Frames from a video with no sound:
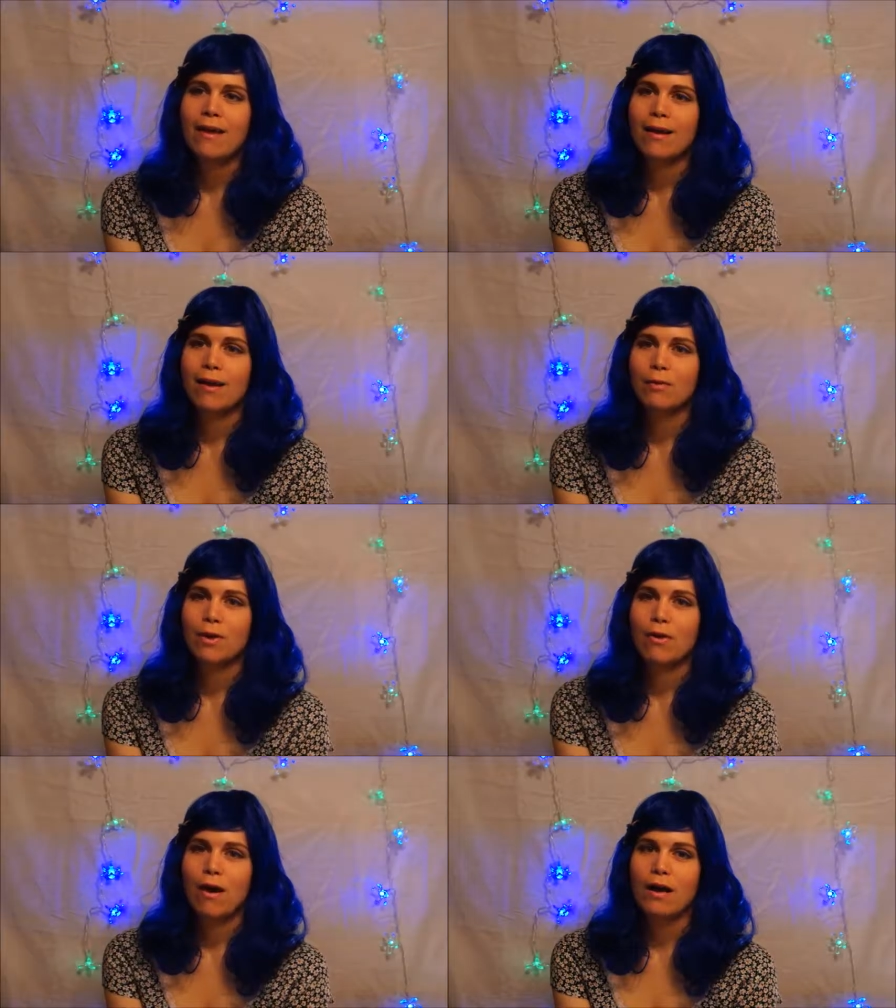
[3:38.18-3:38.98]
come
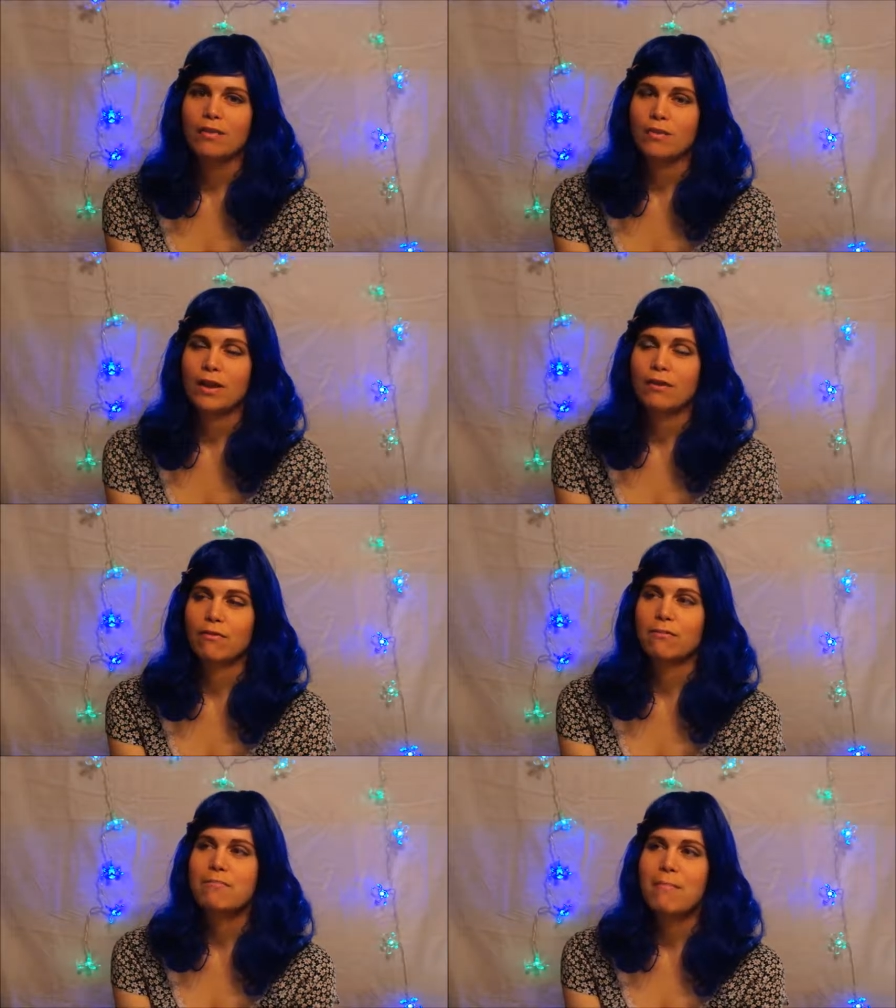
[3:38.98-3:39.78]
across or that
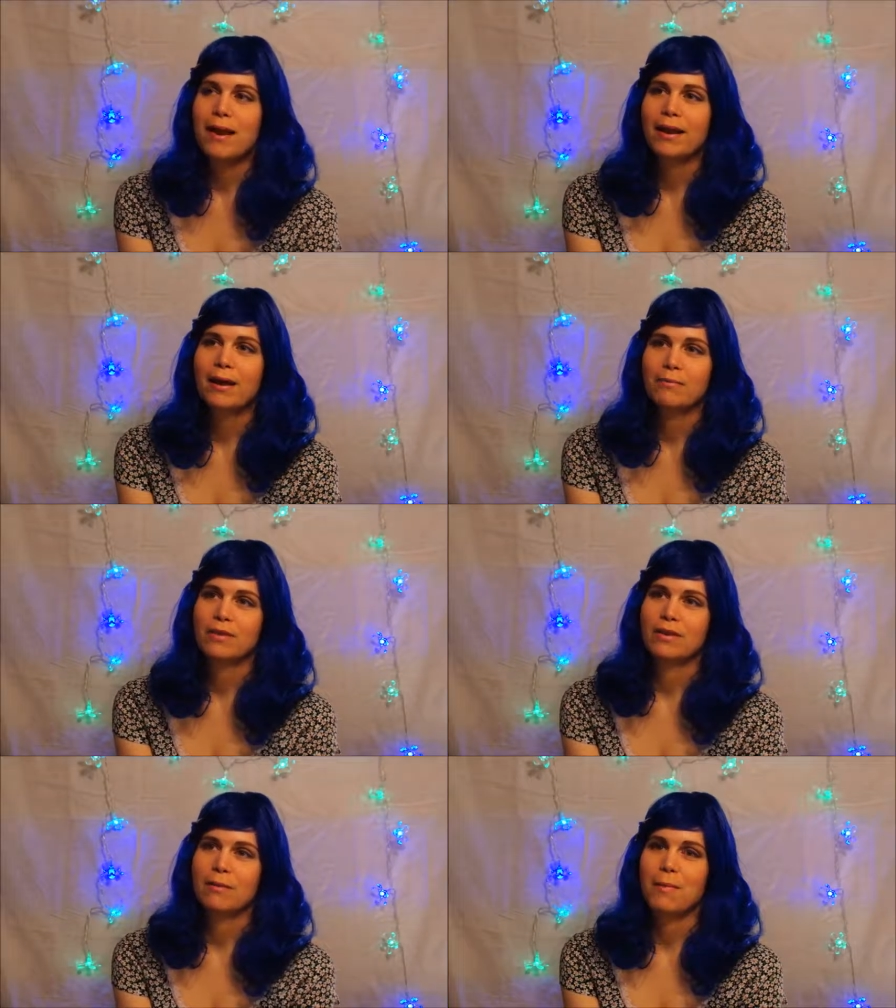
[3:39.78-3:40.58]
I've made up
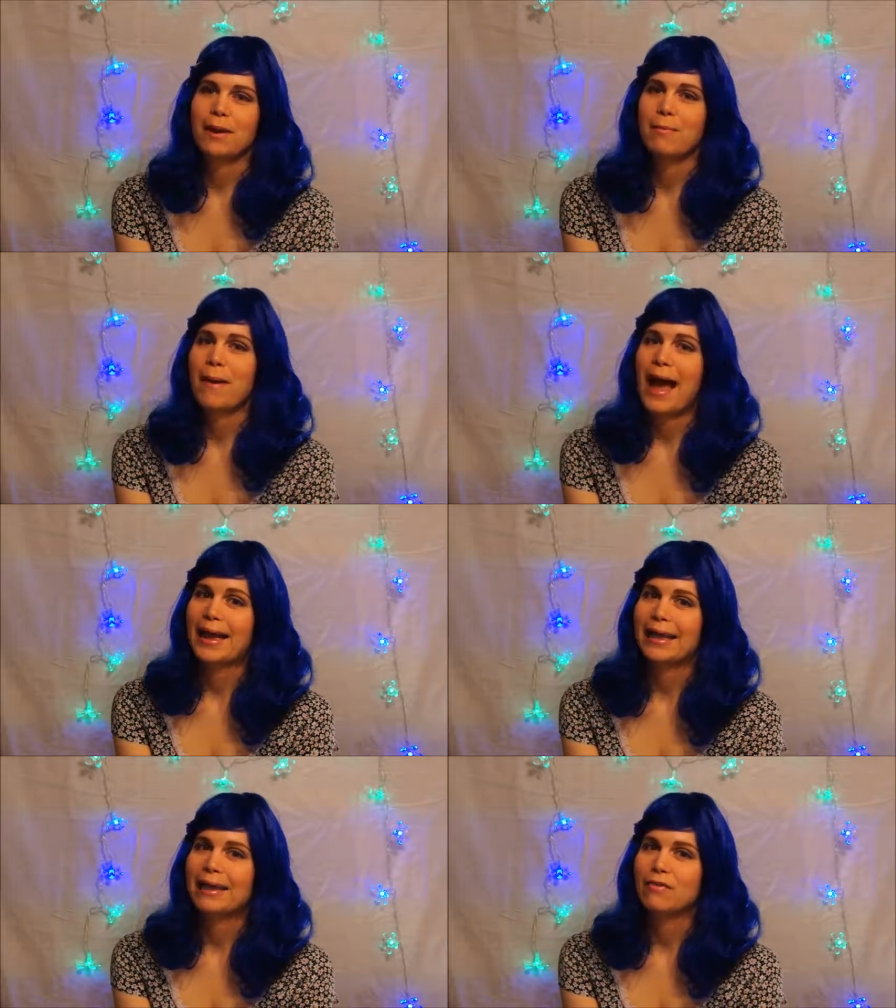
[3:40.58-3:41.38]
to make
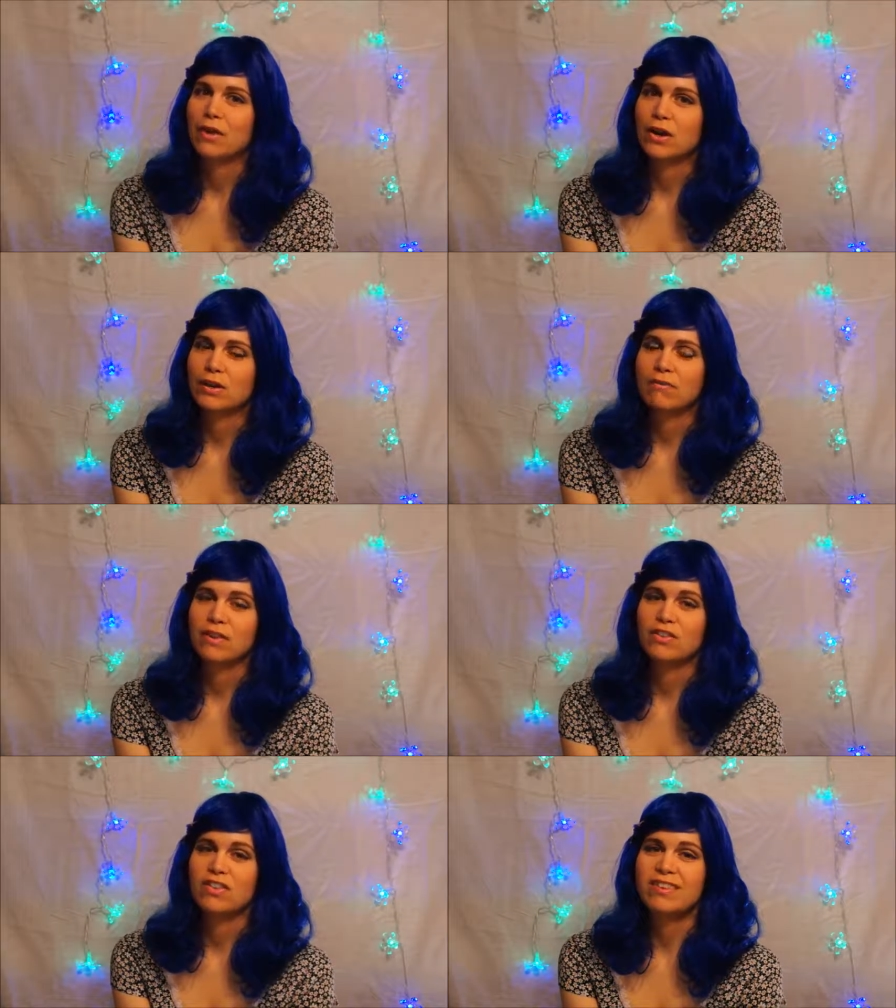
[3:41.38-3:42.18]
packing for
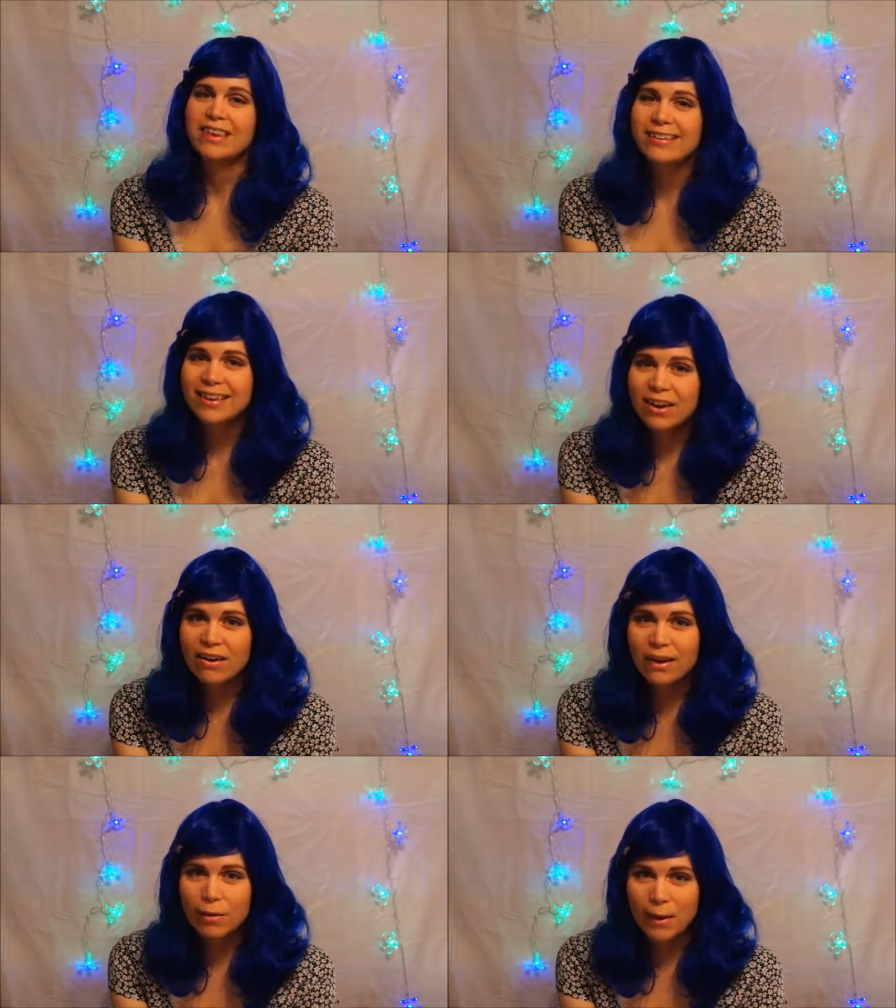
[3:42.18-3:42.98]
conventions easier
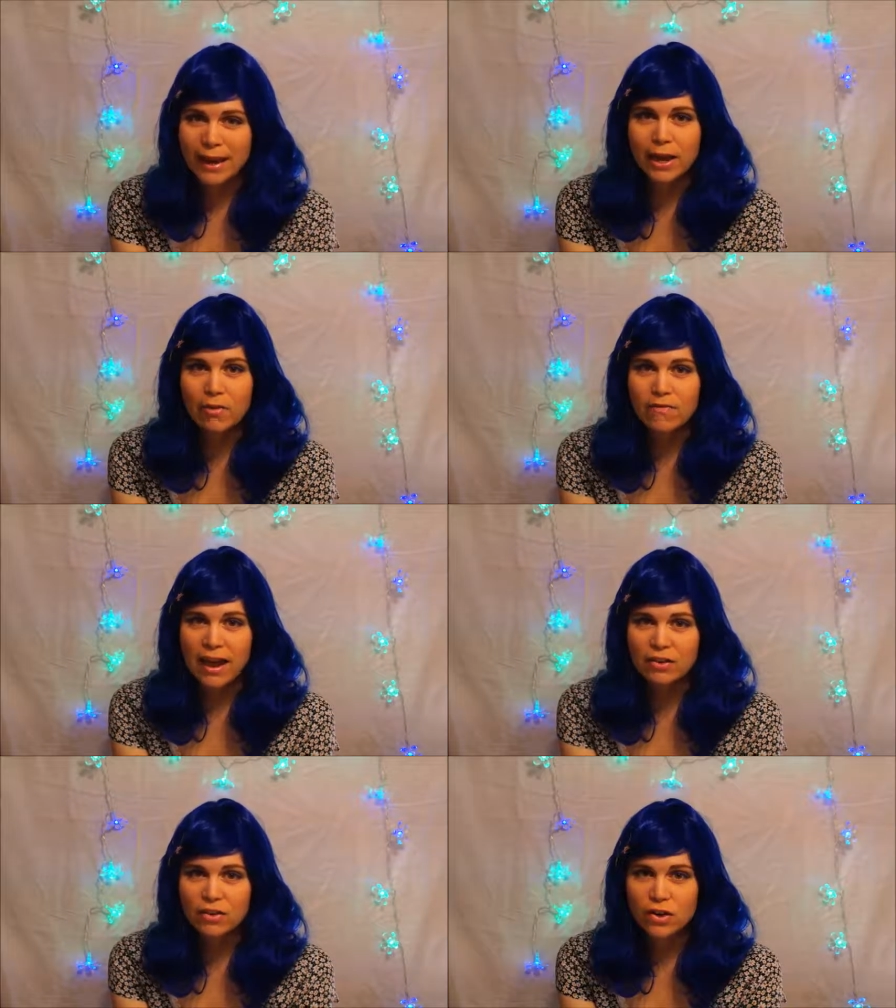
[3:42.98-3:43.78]
and to make it go
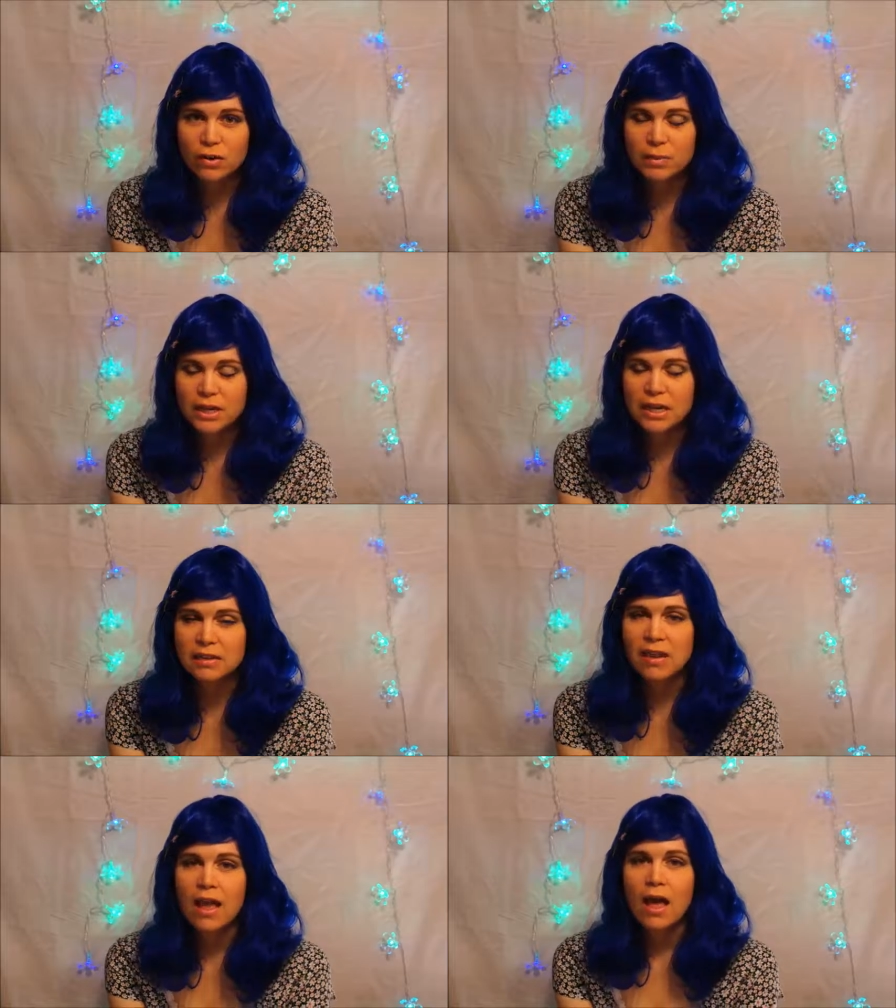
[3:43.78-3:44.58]
faster,
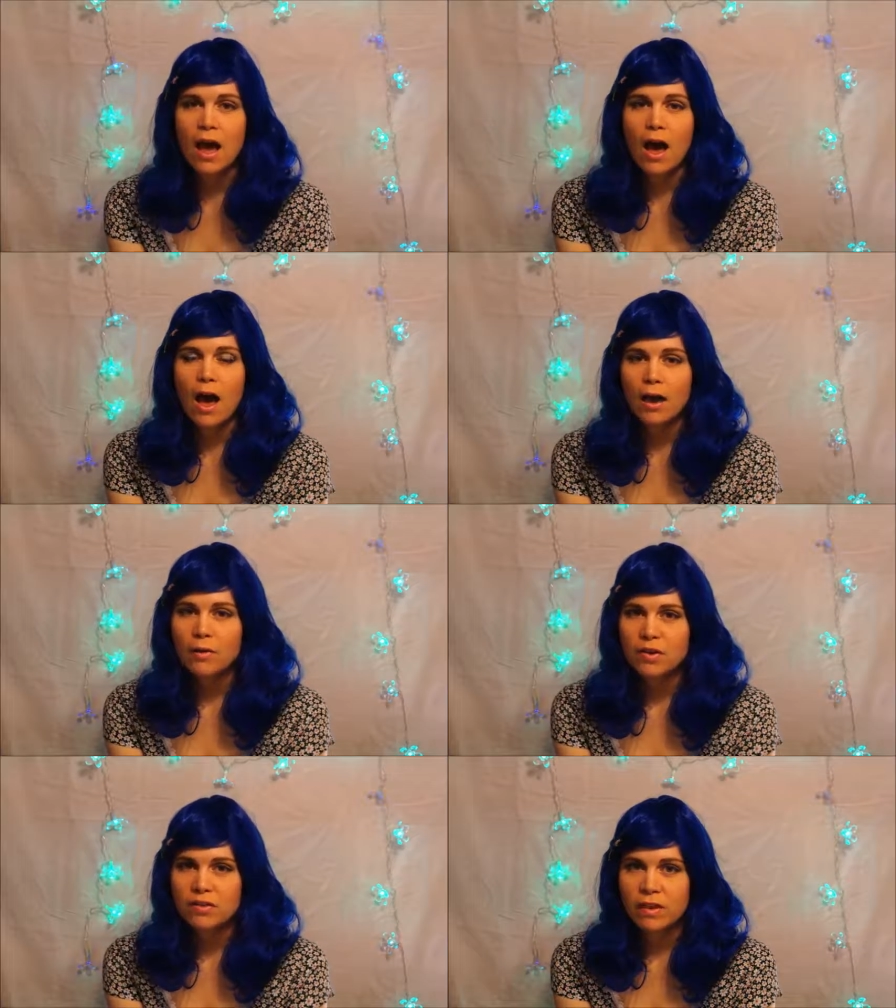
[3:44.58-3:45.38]
because I
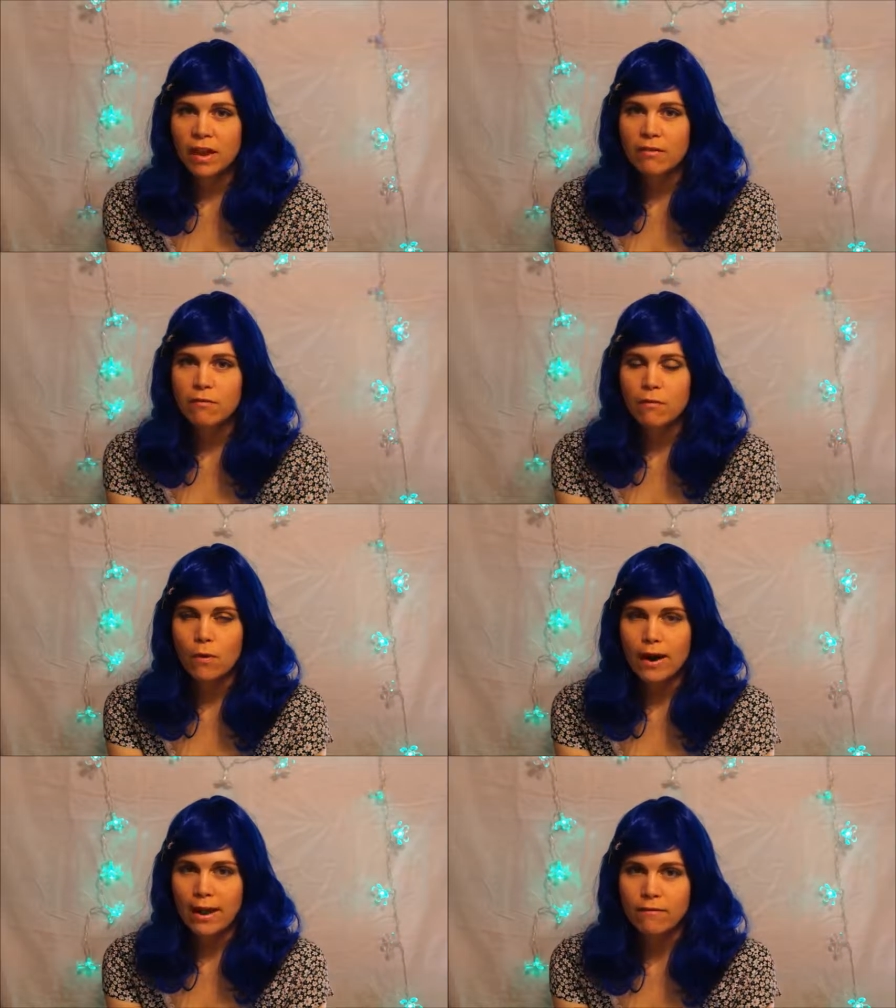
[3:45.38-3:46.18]
always take
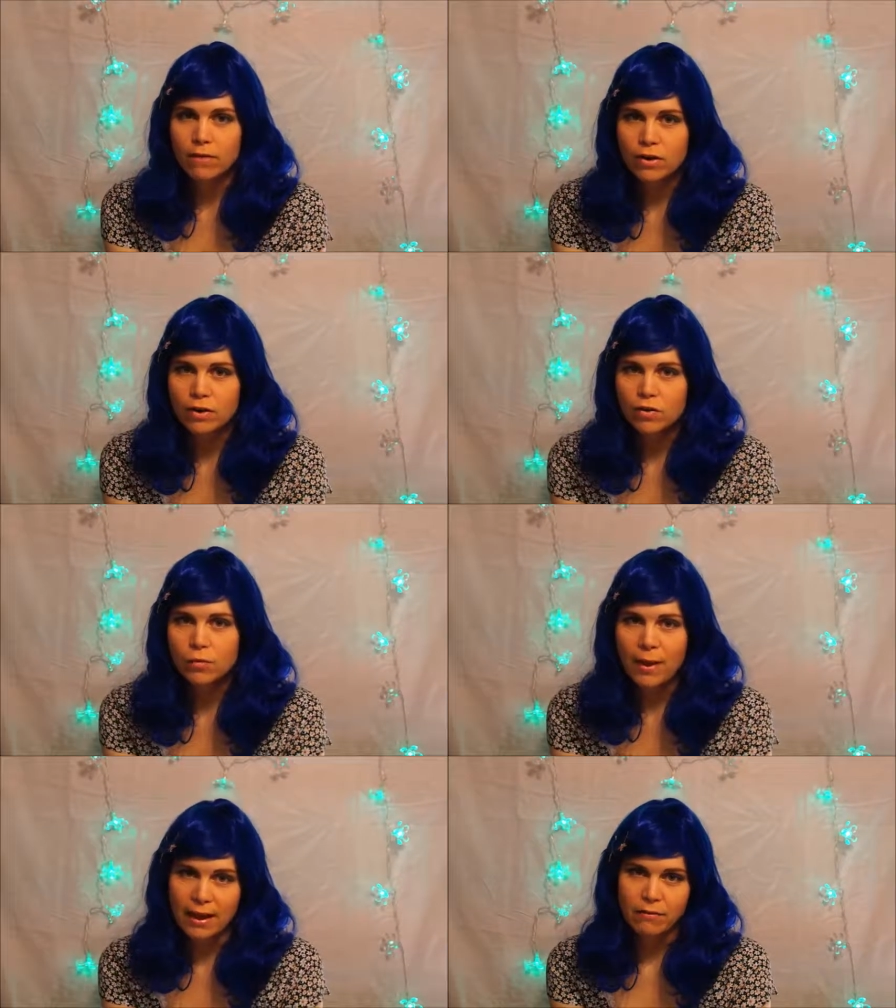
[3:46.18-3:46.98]
forever
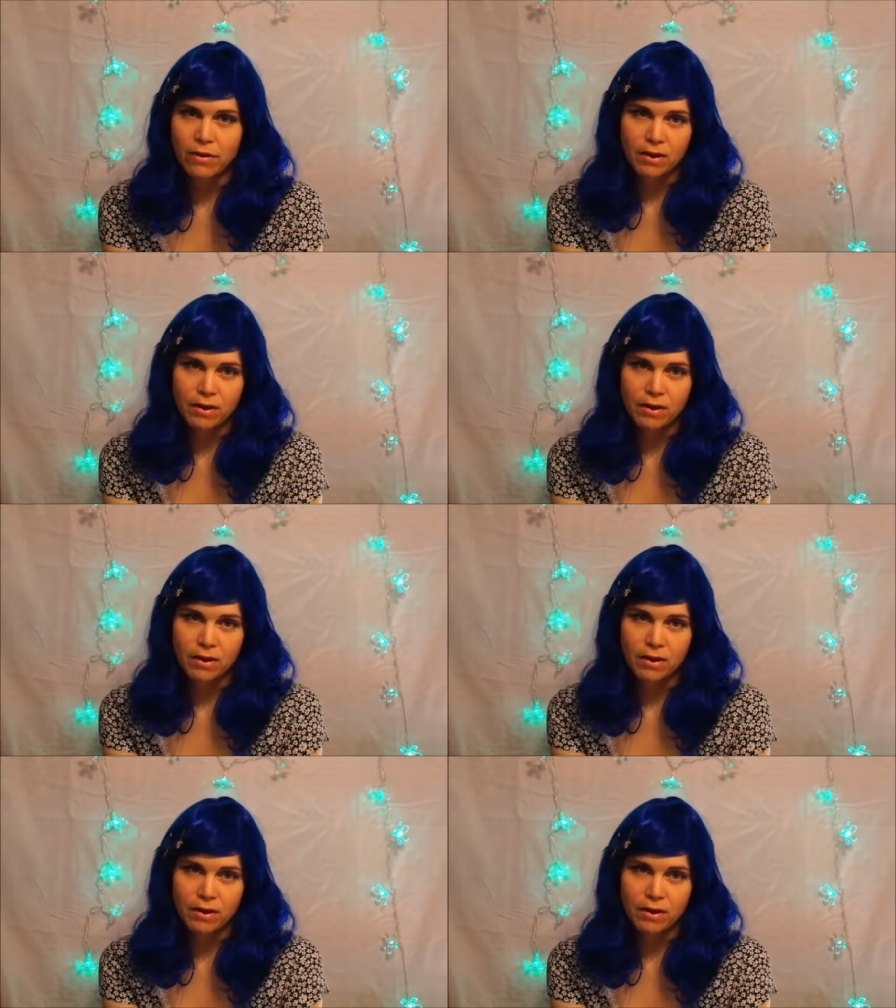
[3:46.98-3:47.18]
to pack for a